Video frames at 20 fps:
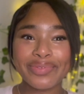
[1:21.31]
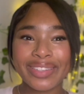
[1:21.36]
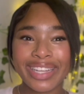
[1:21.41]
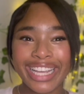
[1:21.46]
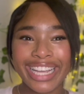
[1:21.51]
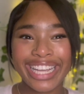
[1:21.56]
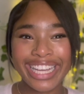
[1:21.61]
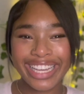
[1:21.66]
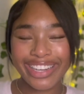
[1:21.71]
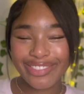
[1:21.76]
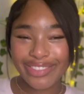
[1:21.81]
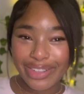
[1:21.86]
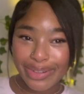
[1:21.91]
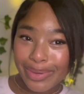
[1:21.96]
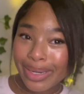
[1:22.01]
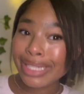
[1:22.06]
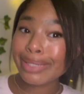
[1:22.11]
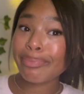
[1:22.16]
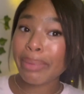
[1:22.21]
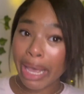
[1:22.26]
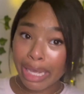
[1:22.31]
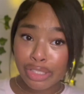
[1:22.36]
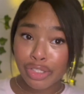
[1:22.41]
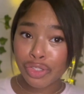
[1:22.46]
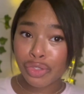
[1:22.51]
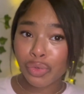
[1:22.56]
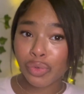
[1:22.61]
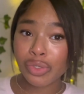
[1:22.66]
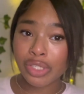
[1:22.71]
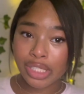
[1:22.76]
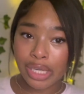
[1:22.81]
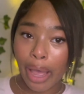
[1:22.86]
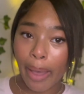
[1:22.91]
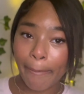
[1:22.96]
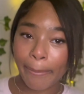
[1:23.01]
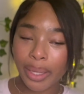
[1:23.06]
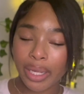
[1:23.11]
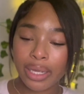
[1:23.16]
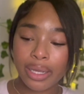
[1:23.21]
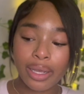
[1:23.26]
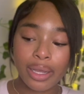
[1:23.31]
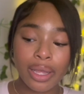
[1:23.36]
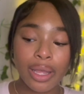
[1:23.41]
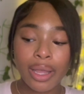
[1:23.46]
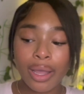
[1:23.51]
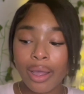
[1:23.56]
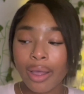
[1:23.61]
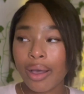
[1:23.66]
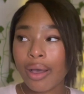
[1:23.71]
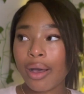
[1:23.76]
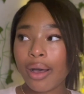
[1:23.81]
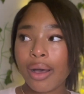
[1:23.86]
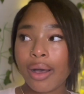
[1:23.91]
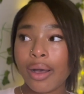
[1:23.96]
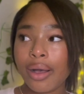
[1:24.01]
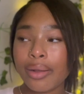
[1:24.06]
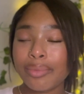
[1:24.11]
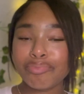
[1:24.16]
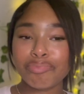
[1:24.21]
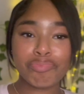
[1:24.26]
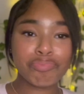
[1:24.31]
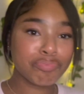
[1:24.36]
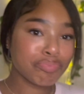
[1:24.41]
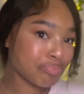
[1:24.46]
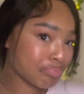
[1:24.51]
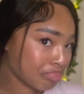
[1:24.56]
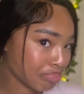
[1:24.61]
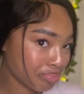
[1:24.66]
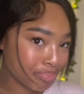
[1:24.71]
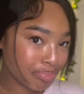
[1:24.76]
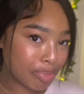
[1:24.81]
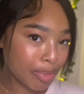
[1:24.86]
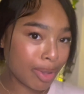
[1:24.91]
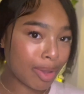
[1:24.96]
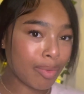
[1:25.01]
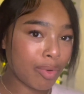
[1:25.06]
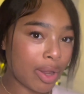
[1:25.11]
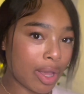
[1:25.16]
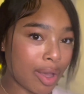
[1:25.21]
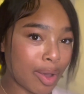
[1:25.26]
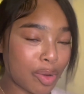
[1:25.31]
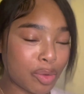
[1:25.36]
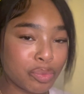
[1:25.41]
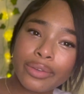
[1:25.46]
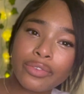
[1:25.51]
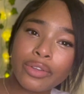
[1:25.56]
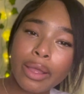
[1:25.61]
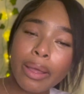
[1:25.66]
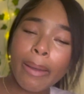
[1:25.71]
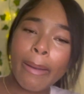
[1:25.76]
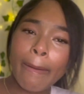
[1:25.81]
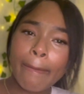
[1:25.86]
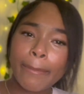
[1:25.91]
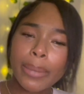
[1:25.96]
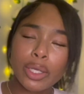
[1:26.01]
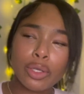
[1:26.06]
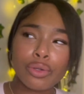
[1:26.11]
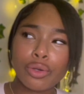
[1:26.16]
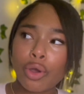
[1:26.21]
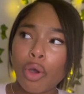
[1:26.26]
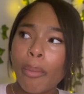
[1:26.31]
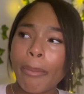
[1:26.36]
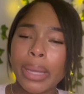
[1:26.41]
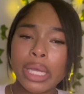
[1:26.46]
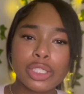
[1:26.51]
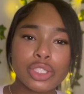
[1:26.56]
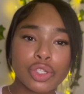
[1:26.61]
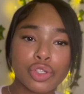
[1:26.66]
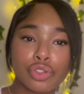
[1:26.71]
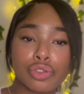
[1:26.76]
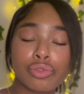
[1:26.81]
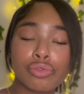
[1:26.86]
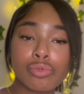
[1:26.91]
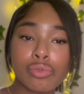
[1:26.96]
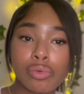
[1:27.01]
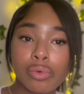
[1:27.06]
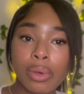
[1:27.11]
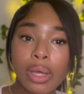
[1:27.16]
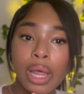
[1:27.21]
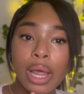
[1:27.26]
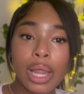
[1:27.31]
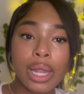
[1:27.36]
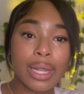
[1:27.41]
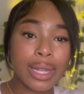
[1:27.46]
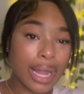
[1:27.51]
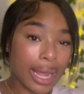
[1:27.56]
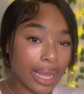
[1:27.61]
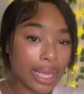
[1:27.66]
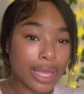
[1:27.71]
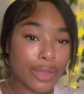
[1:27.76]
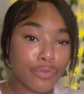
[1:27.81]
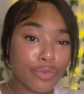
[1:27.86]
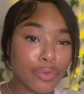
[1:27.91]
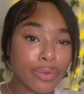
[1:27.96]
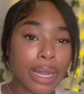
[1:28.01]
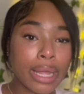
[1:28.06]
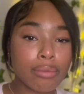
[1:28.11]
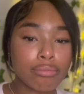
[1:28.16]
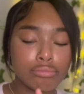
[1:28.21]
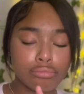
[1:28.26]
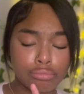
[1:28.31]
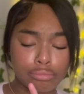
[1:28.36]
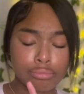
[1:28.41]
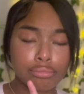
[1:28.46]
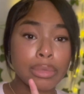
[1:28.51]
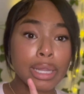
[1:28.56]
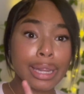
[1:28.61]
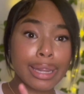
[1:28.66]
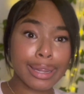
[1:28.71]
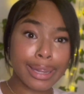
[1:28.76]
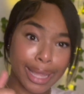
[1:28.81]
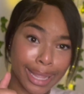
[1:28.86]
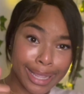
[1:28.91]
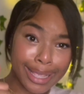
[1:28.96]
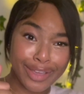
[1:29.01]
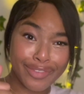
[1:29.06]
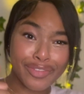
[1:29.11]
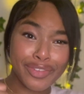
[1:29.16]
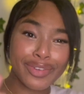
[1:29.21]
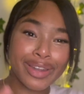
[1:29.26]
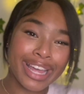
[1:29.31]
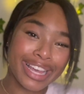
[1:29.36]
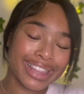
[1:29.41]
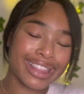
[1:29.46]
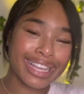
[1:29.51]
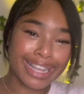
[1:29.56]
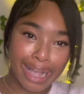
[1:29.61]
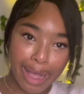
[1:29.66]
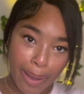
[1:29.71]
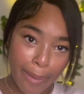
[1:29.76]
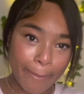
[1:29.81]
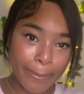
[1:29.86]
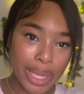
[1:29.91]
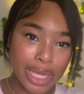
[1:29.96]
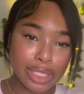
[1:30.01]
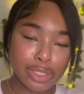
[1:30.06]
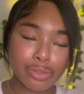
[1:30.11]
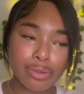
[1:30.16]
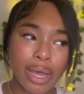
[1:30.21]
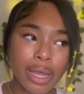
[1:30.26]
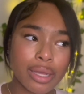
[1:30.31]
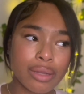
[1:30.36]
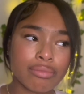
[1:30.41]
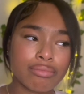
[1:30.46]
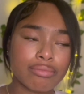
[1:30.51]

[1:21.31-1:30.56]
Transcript: and we went back to school shopping um you know but you know make sure to like if you like mm, like if you like the comments so